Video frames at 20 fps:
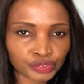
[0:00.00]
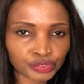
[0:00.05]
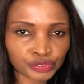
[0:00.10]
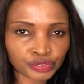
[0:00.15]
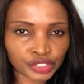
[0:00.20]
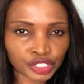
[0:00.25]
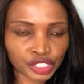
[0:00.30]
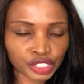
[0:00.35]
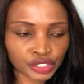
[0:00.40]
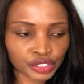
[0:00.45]

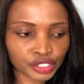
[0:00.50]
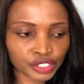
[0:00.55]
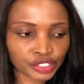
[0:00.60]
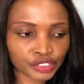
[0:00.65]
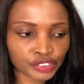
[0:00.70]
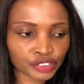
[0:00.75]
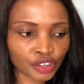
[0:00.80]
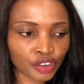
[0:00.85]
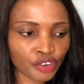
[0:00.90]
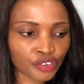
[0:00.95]
videos
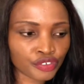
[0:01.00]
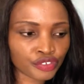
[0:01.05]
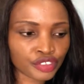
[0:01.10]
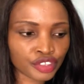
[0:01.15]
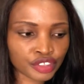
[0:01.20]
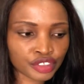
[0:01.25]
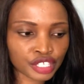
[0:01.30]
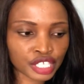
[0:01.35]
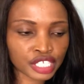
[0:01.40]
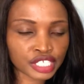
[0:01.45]
of the
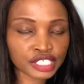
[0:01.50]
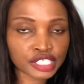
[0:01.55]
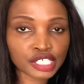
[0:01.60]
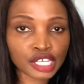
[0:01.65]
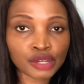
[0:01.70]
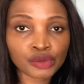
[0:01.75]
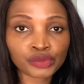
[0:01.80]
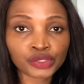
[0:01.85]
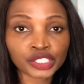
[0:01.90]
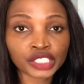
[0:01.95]
things
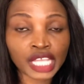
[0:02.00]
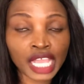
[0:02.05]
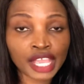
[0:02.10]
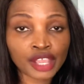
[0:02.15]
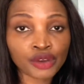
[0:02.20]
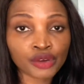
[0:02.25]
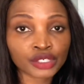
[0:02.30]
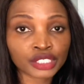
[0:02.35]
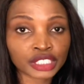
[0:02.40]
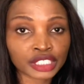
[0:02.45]
which I
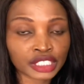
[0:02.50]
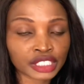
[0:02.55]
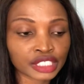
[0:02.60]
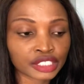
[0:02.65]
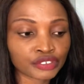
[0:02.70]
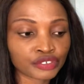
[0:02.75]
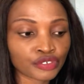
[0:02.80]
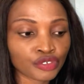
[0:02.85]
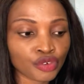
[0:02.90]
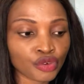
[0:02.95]
ordered
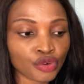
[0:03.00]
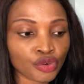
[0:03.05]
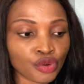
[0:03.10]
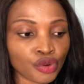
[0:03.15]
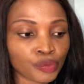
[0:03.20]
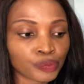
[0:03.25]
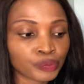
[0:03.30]
for